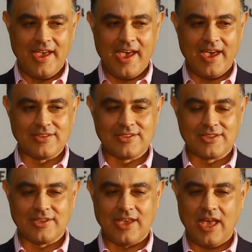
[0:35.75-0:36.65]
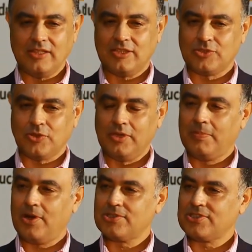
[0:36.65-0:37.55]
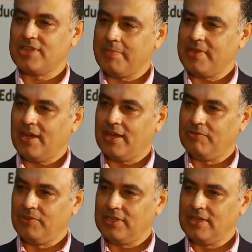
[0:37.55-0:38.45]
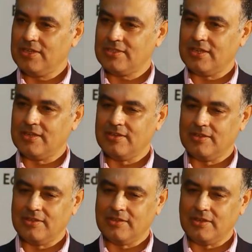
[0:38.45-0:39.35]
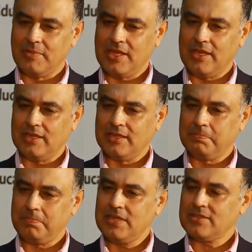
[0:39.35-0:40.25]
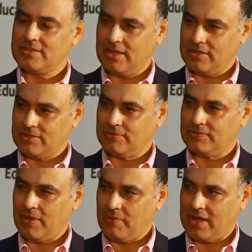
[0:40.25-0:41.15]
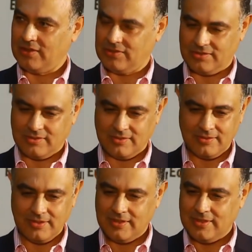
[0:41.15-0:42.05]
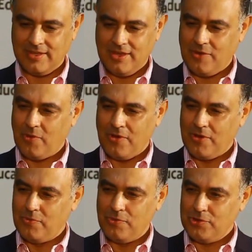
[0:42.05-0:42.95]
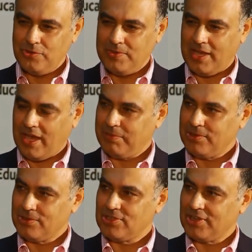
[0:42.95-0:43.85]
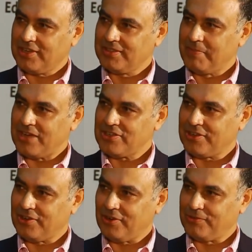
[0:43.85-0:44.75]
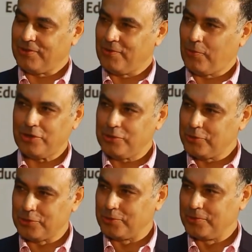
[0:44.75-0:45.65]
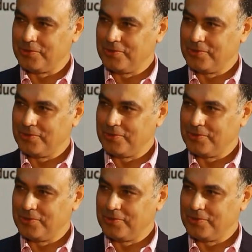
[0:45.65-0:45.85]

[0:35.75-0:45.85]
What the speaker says: And health is all about stamina and fitness and remaining in a peak state of awareness. Would you be happy to share the magic of what you do